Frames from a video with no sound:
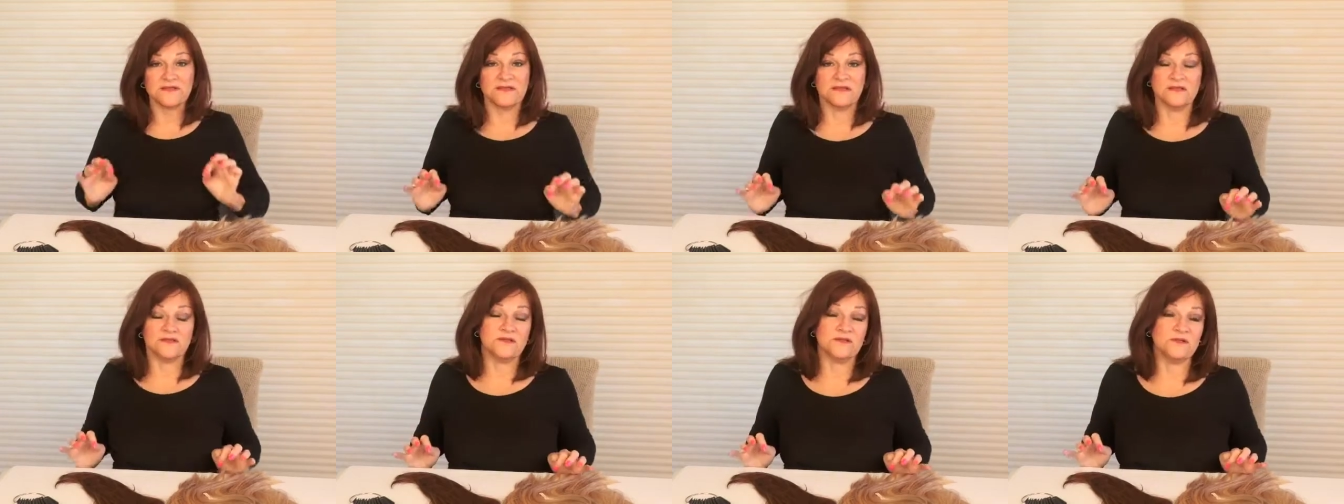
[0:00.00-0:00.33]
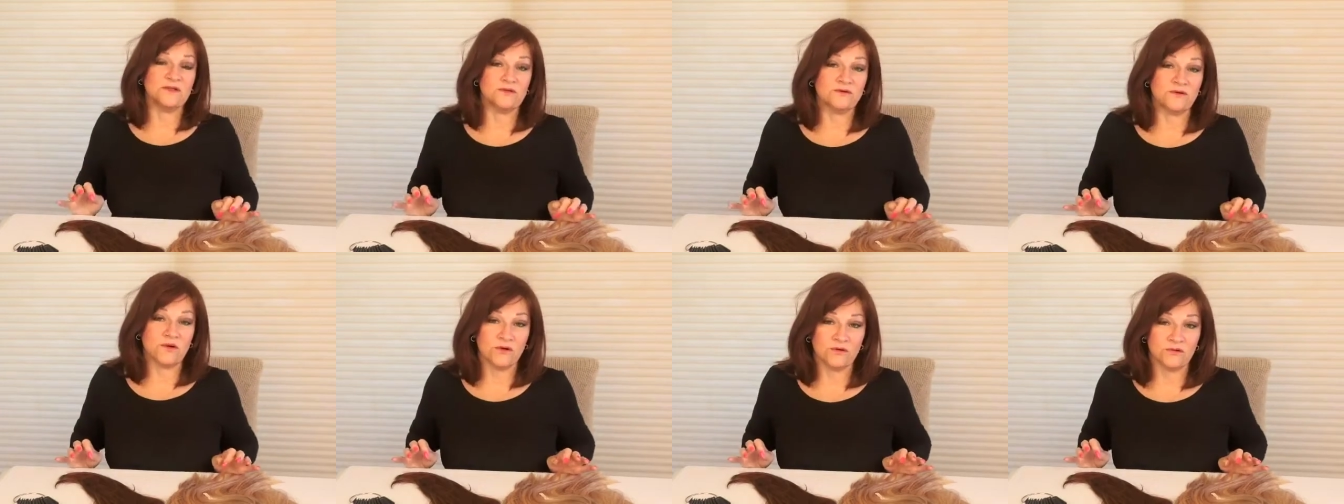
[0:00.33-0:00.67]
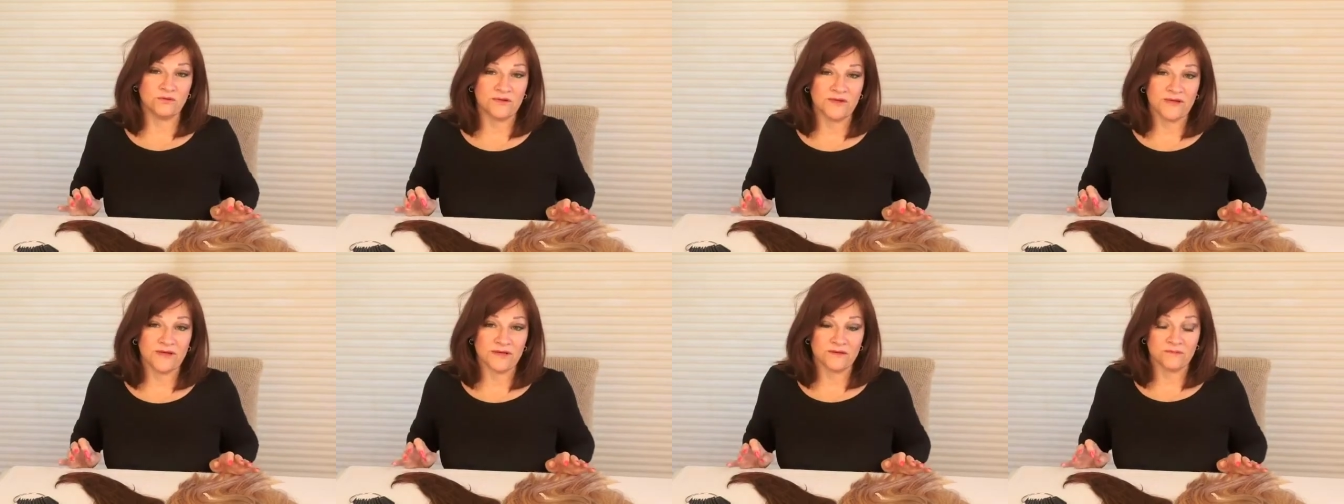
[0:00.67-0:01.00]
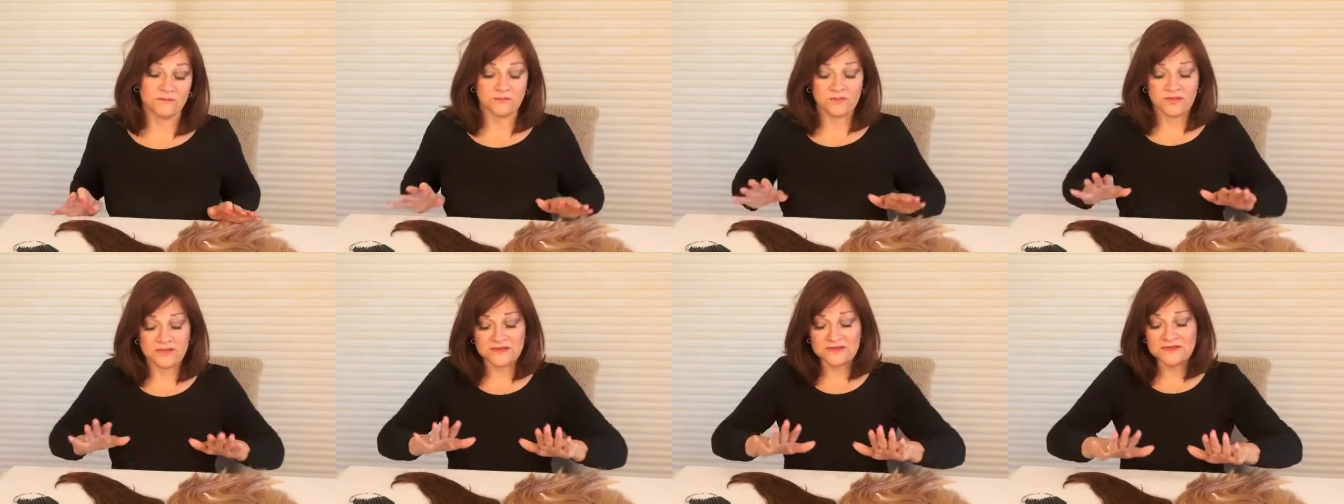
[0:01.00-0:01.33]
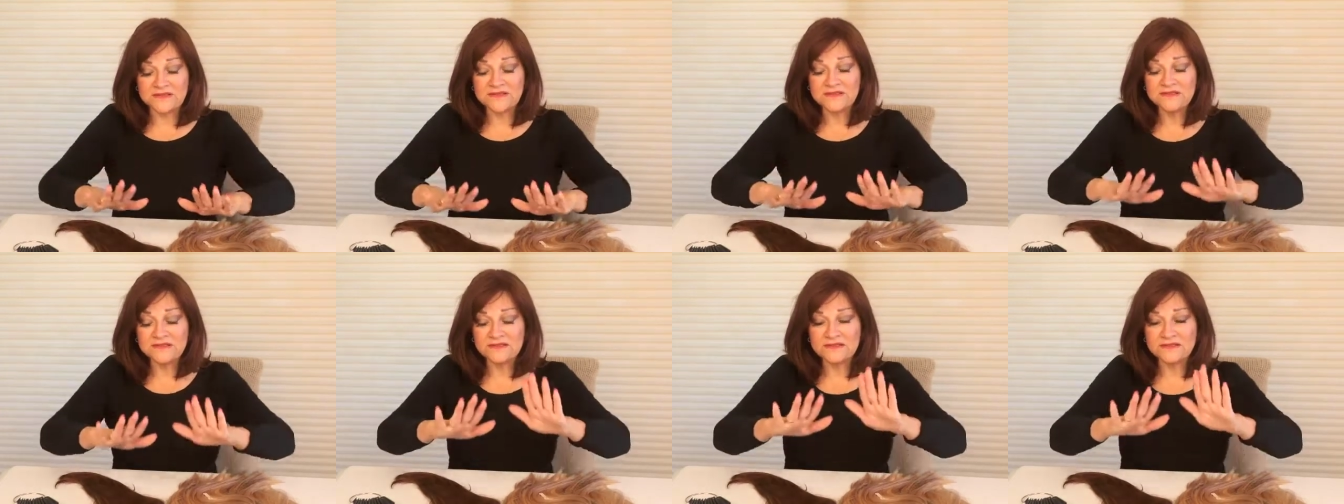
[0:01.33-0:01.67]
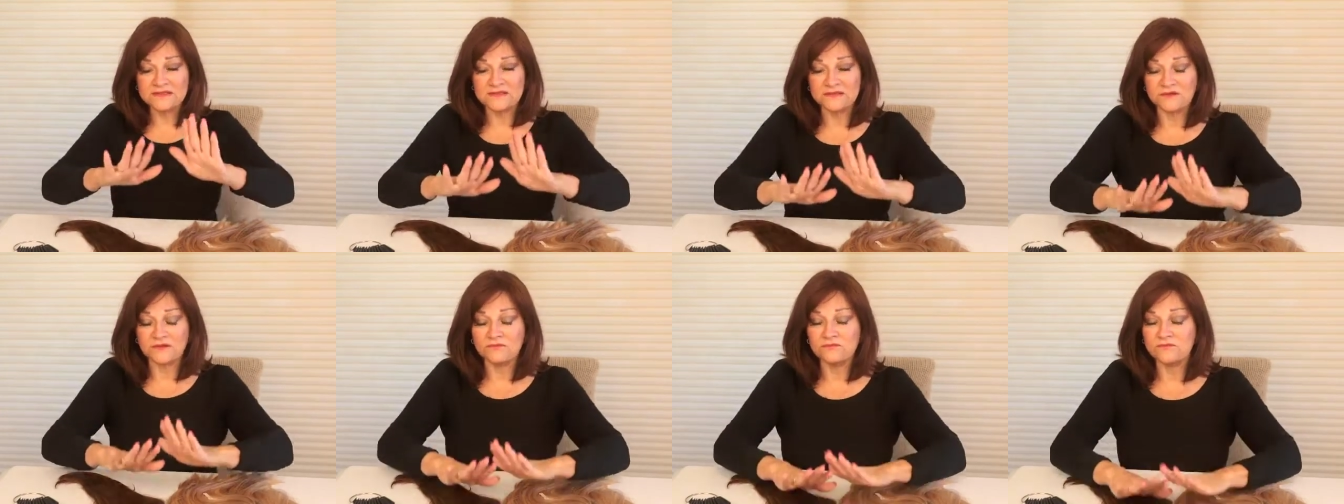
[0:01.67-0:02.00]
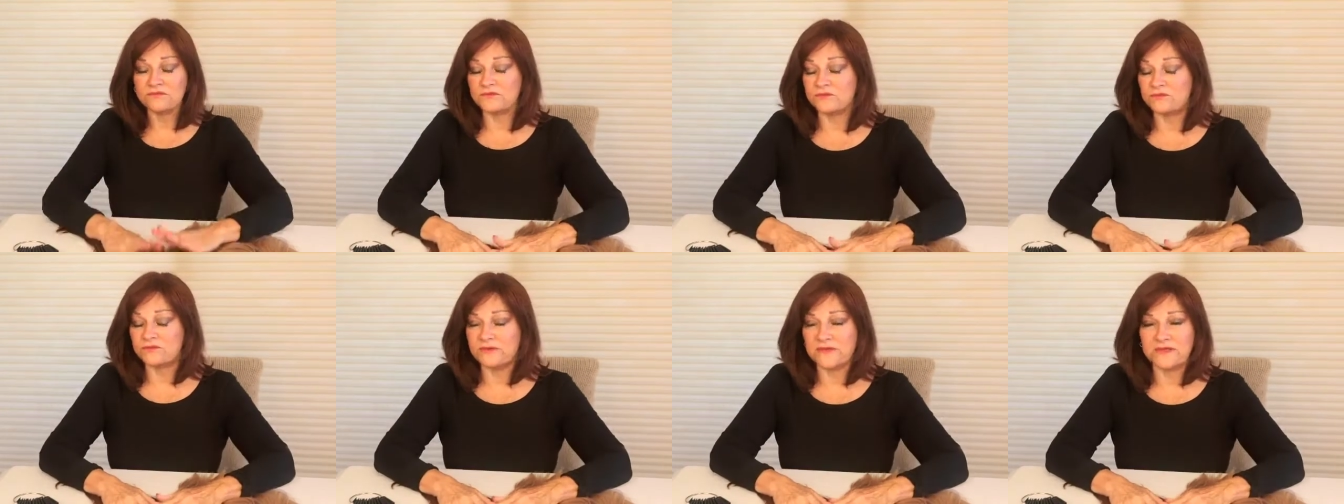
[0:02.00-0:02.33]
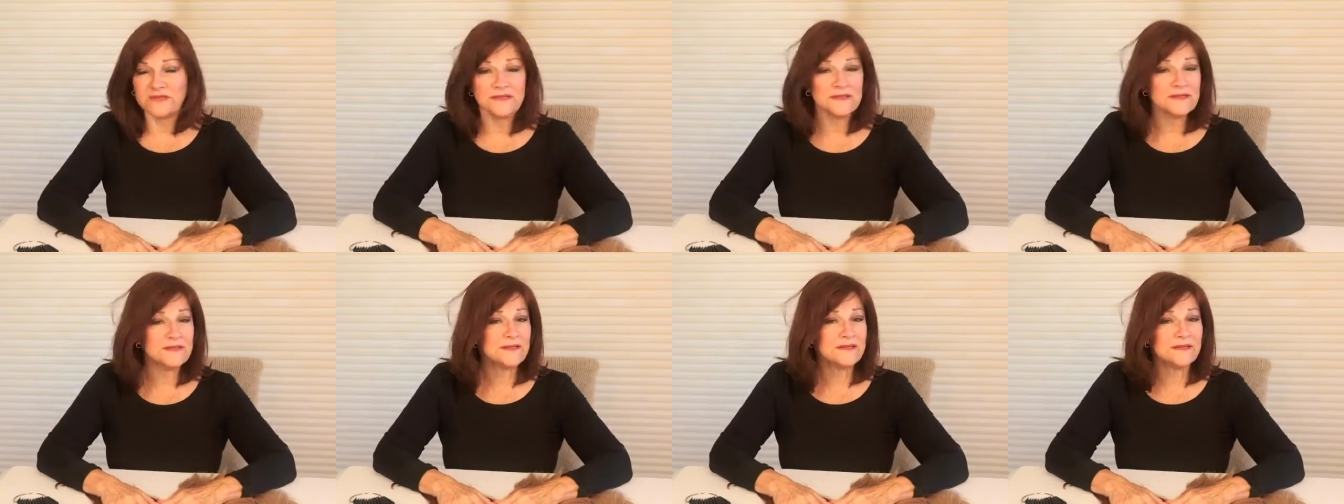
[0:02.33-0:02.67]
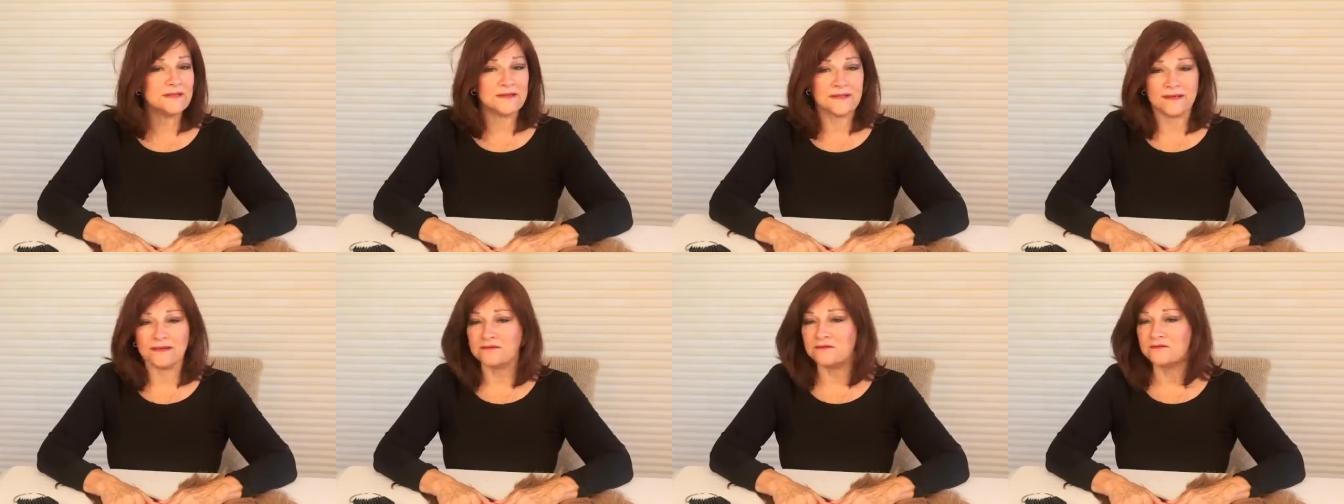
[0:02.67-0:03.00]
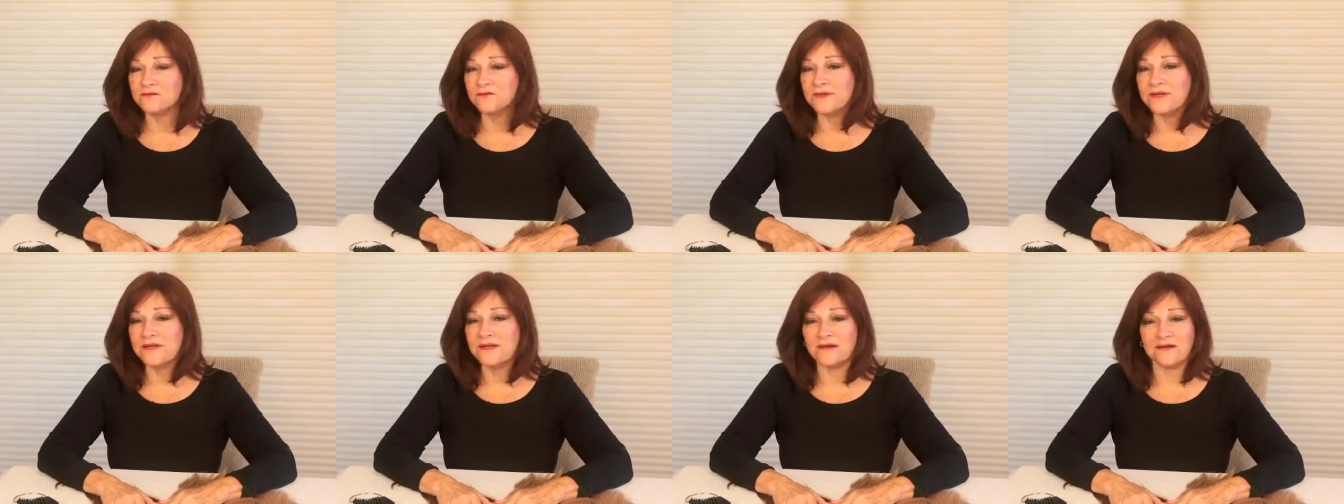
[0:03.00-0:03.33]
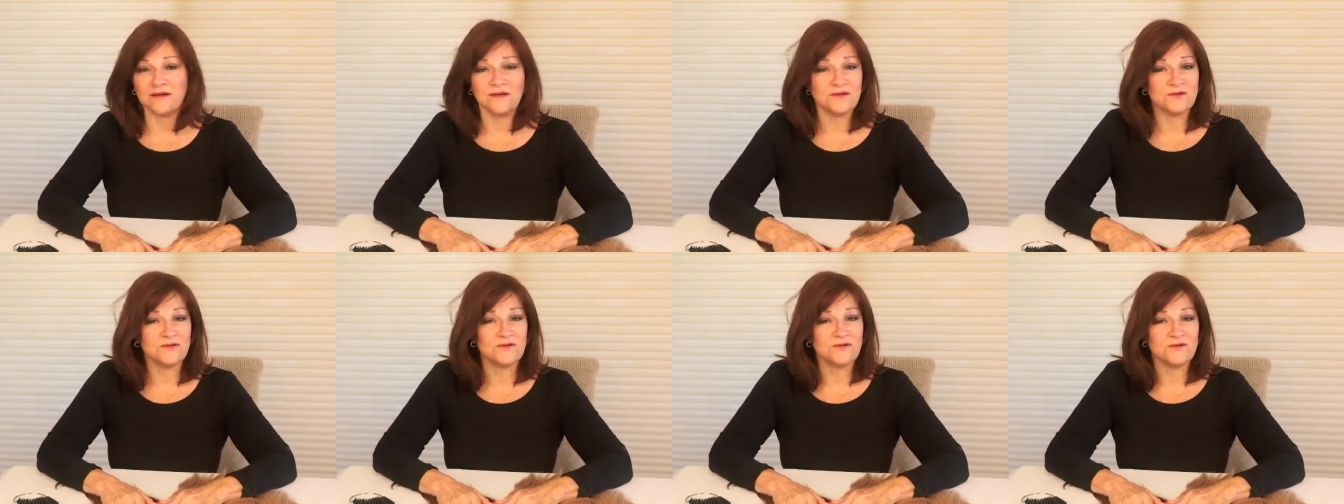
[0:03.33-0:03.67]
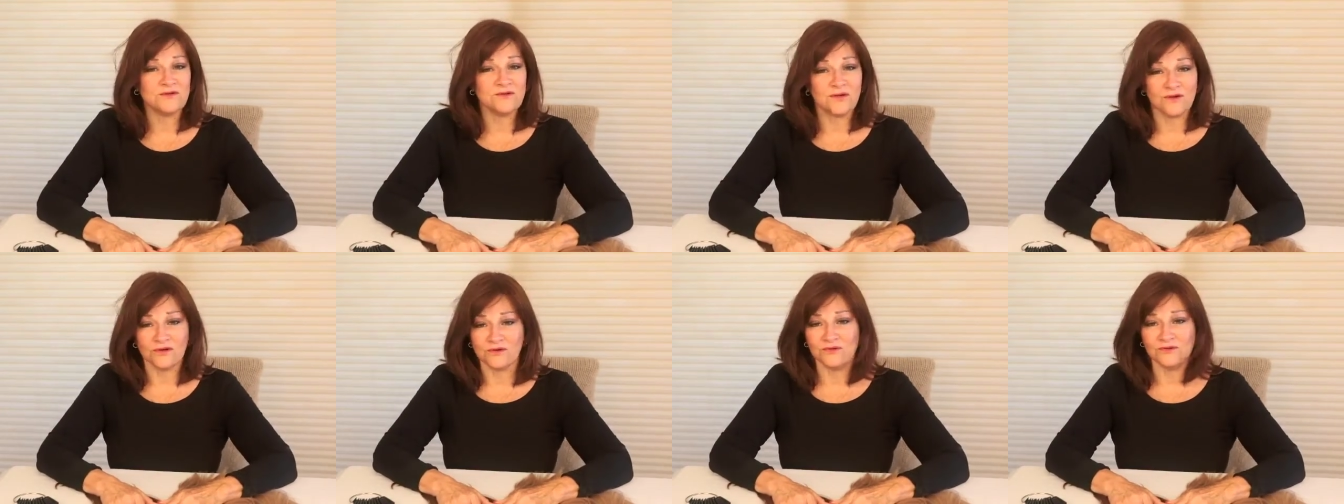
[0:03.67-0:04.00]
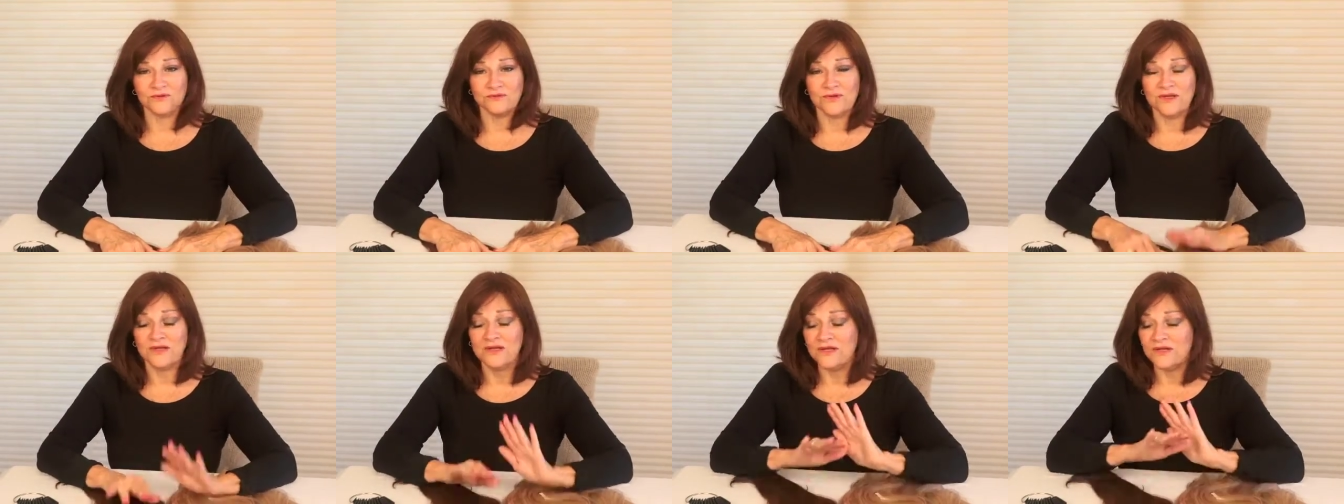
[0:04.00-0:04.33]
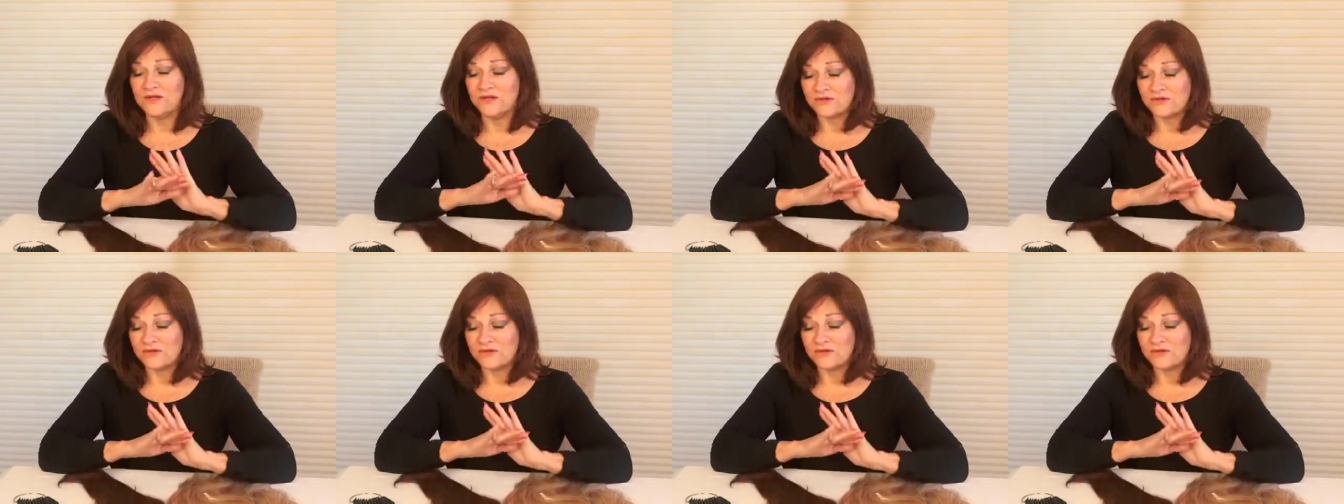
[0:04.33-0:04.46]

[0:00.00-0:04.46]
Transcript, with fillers: it into your own hair. Please don't do any coloring on your own.